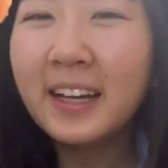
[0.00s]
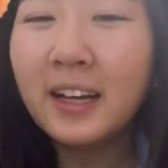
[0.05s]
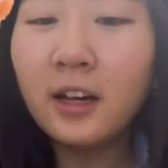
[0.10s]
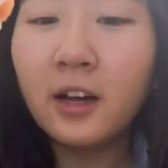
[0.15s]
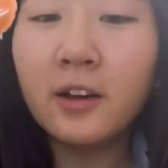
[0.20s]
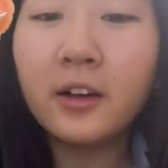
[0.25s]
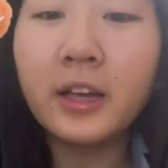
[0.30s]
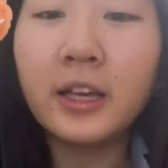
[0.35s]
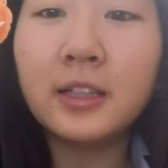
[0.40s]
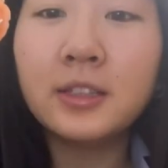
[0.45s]

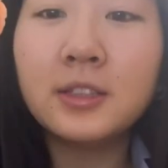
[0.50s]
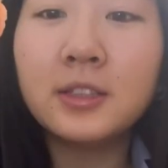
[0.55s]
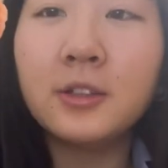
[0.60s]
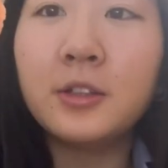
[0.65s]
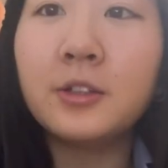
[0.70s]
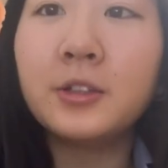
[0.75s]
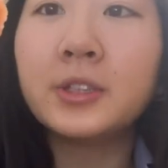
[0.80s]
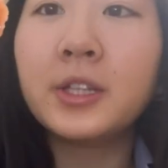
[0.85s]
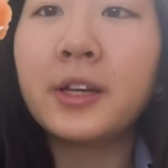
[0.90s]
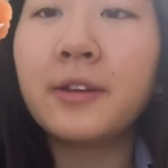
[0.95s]
Okay, so
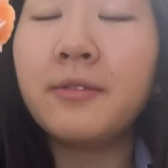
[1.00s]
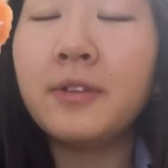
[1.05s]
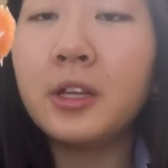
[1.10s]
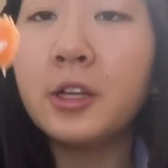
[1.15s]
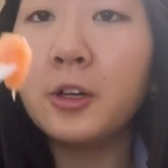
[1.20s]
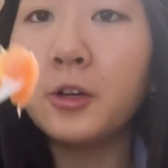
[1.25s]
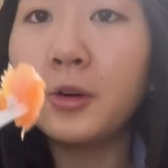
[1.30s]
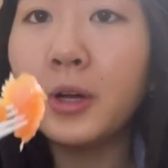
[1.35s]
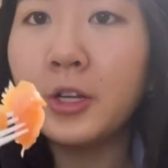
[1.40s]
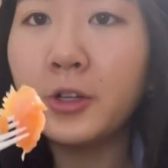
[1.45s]
there's like
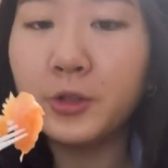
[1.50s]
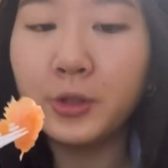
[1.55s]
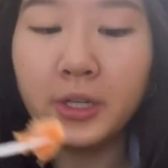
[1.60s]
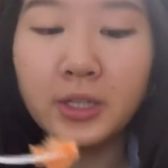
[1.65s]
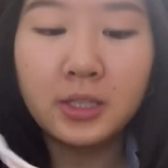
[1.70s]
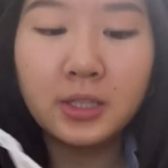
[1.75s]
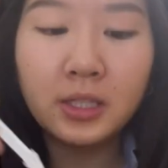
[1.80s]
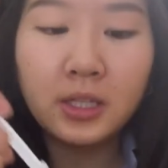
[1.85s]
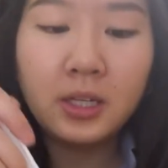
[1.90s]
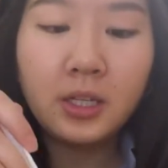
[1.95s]
vinaigrette
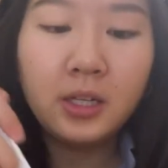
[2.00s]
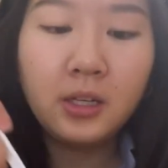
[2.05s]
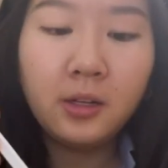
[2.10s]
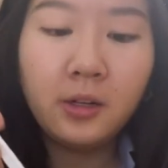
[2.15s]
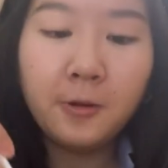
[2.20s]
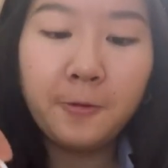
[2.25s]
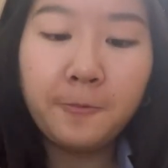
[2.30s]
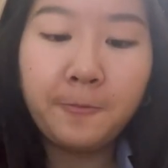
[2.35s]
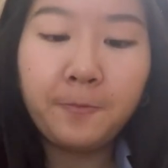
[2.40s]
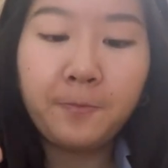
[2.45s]
dressing
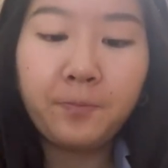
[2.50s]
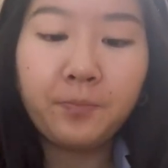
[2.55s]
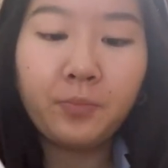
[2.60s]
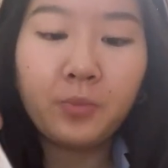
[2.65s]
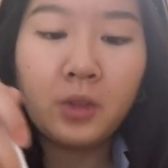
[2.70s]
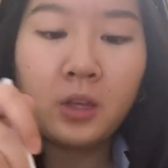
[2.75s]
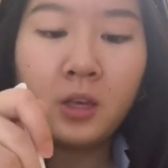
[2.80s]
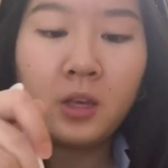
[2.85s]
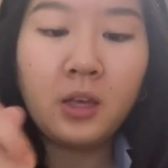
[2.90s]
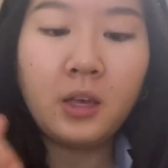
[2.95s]

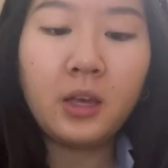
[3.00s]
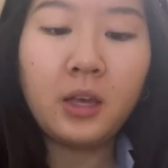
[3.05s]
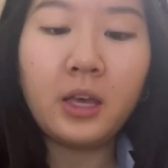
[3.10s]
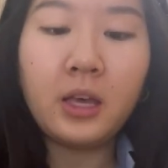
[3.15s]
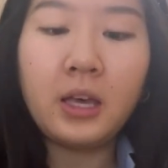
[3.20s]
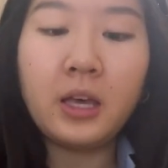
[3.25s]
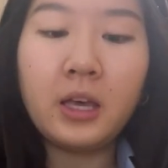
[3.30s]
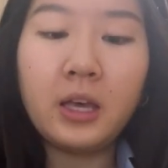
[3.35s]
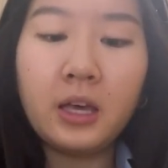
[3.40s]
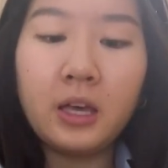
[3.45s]

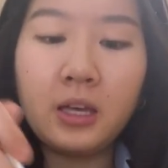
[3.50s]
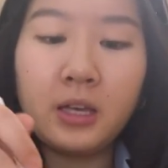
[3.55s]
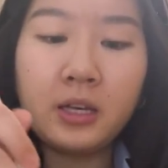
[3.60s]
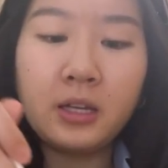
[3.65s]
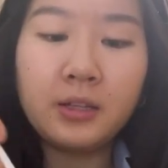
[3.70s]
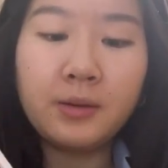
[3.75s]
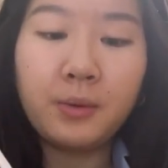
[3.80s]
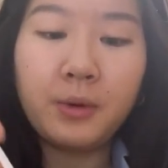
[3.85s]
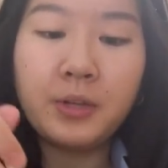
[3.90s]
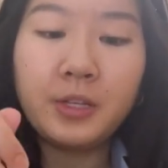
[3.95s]

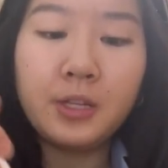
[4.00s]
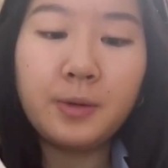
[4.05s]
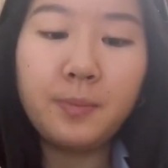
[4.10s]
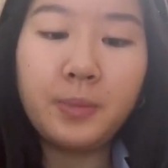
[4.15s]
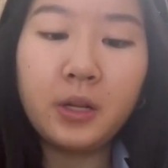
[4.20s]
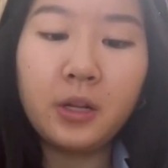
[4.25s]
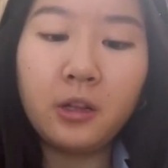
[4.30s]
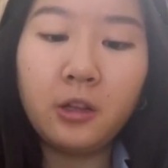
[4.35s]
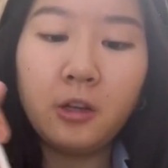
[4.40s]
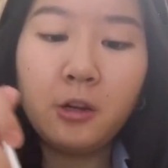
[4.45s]
and I'm gonna dip
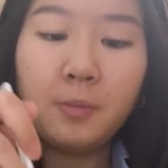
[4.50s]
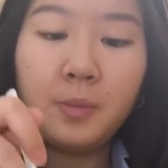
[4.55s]
it a little